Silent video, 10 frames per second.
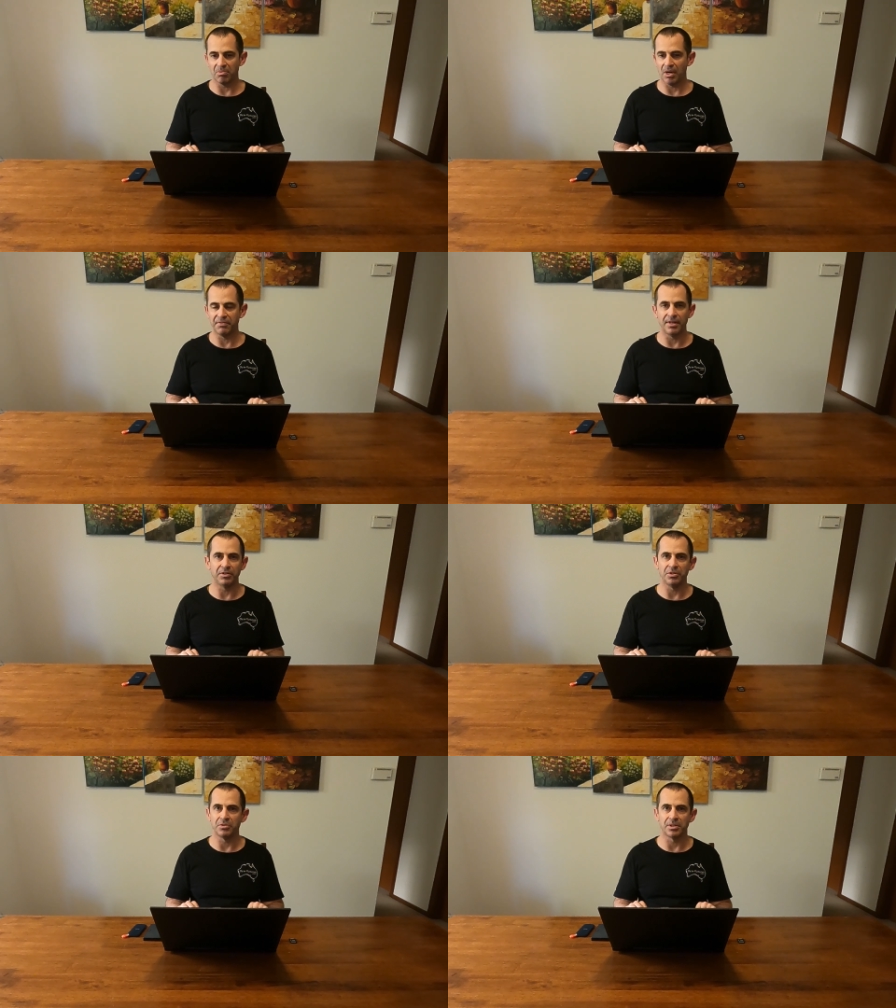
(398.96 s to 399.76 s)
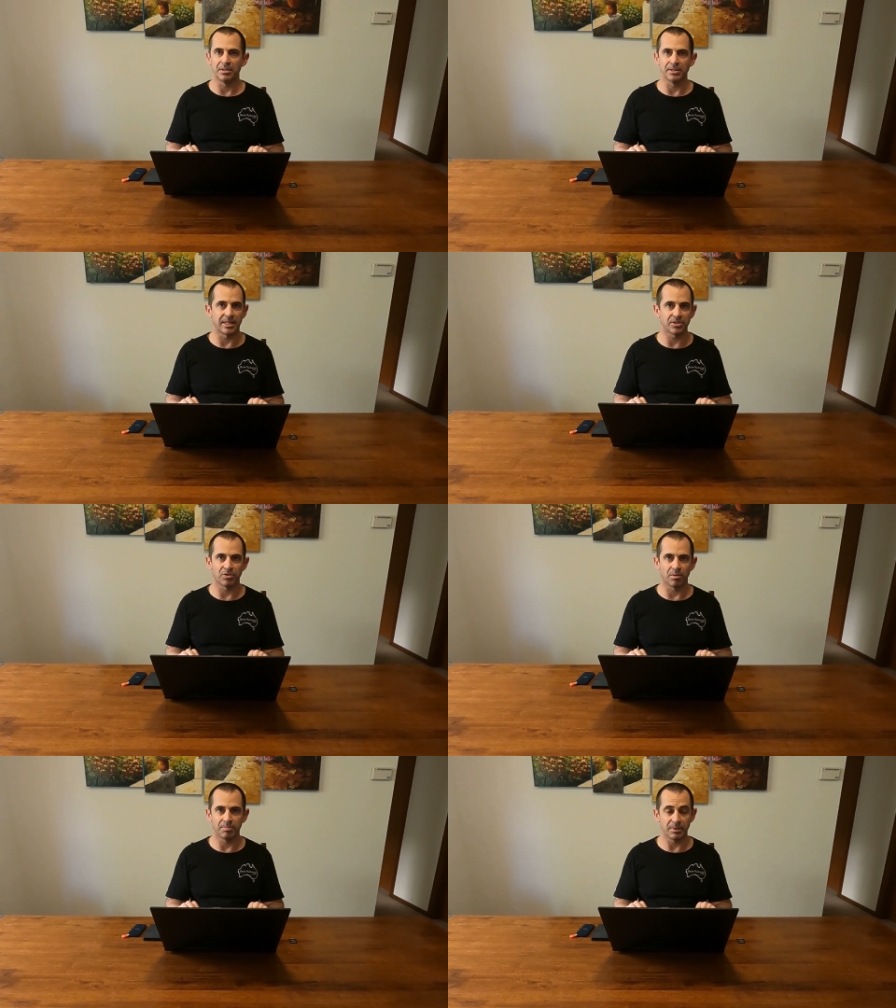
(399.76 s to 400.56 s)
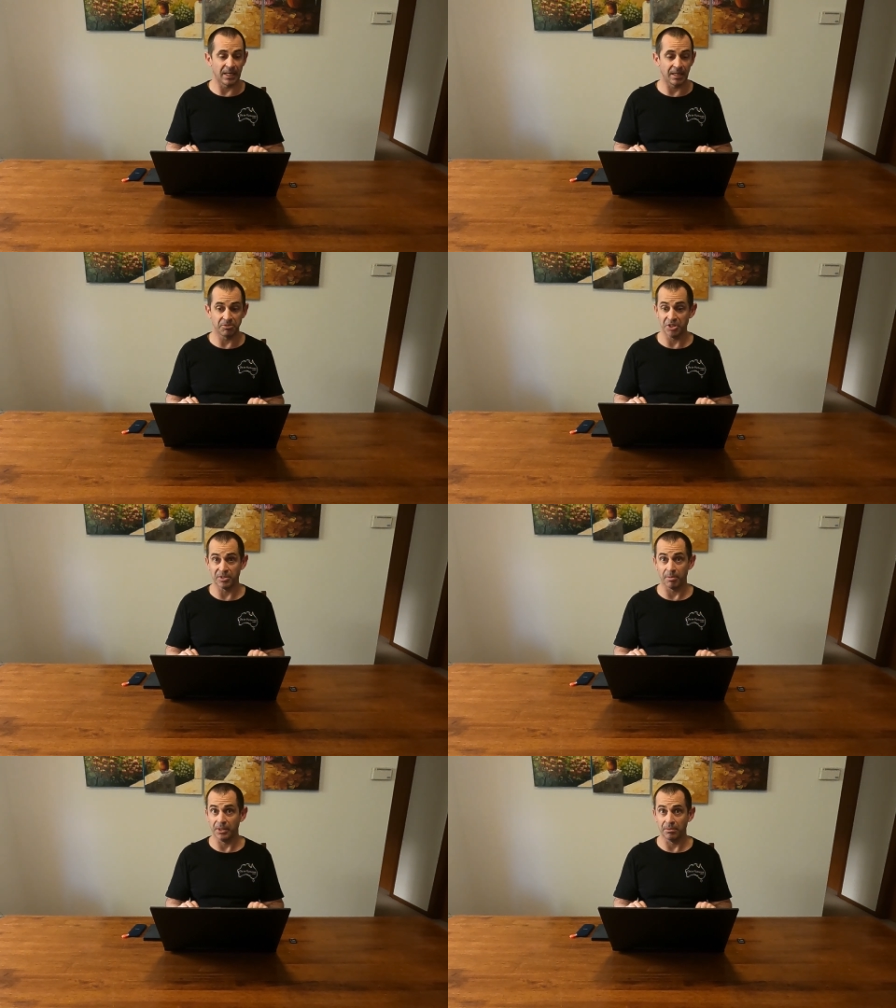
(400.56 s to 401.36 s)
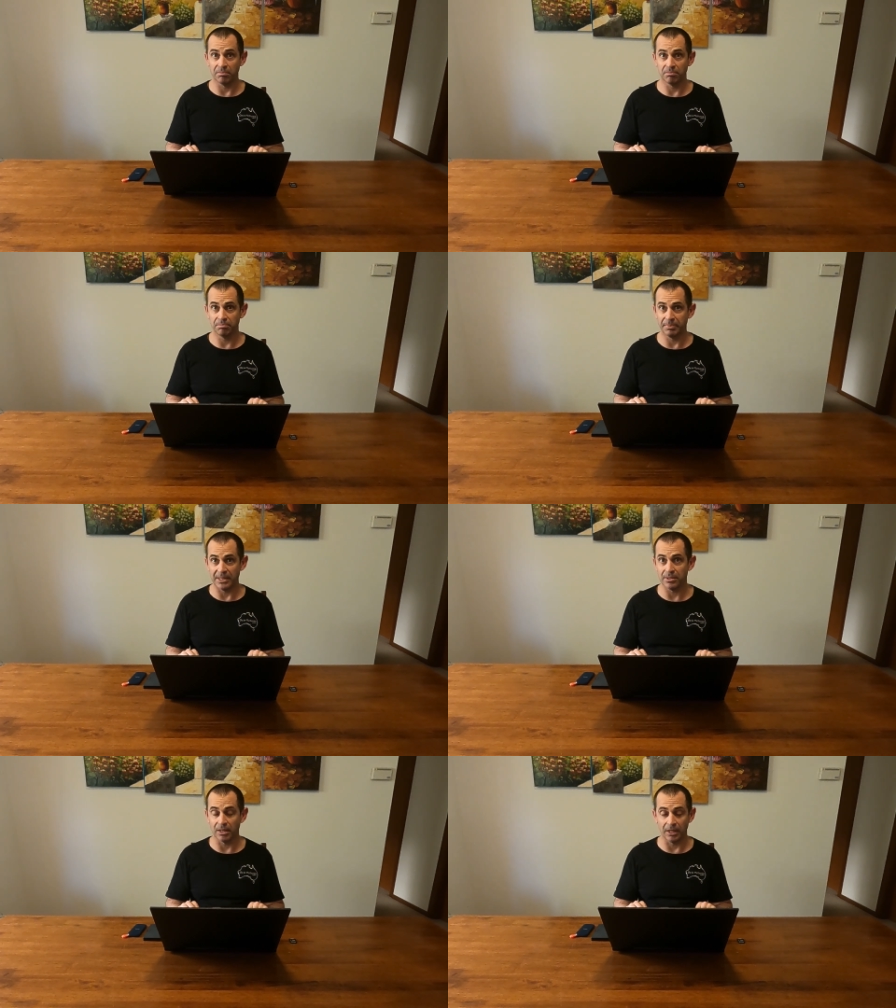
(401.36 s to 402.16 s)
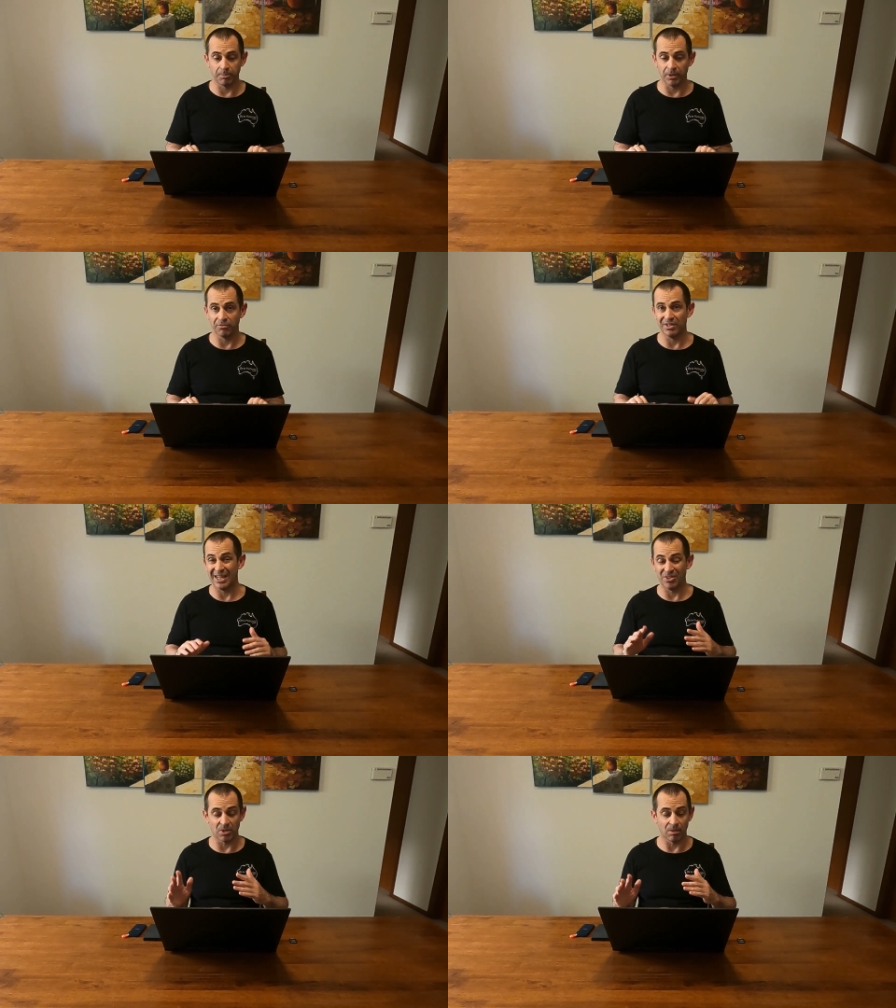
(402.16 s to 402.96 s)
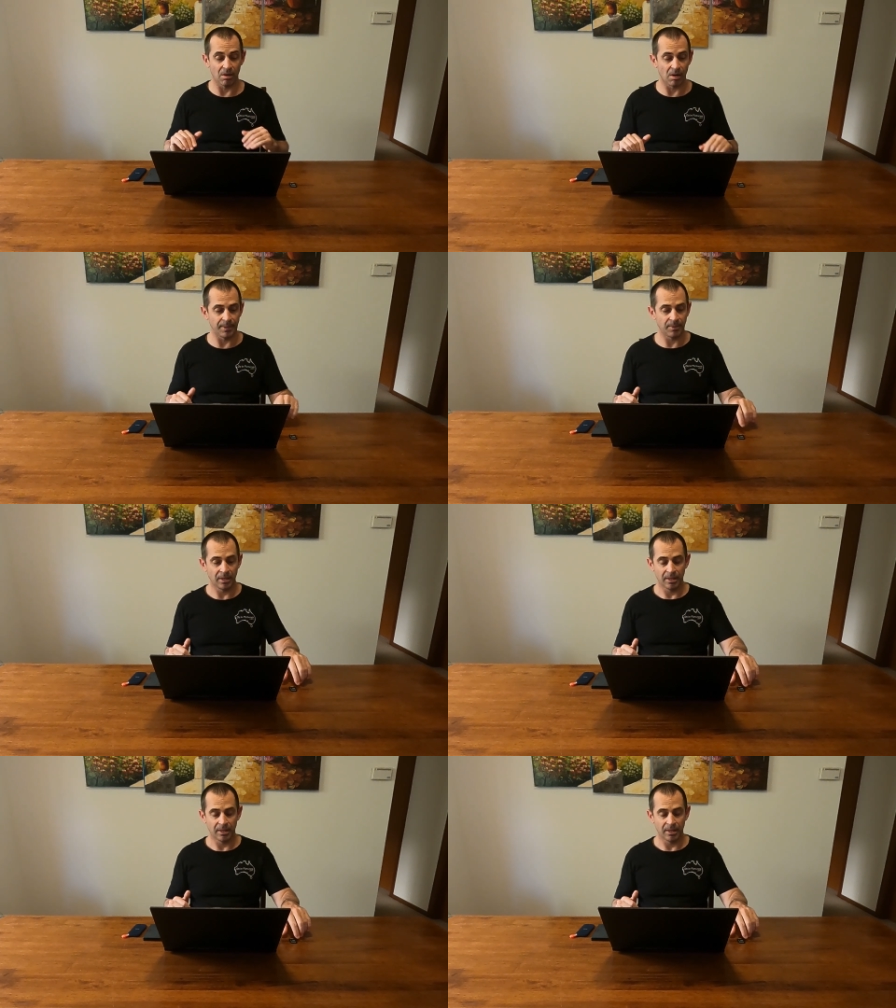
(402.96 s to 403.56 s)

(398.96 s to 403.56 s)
I've never used a desktop uh, since I've been basically putting videos online.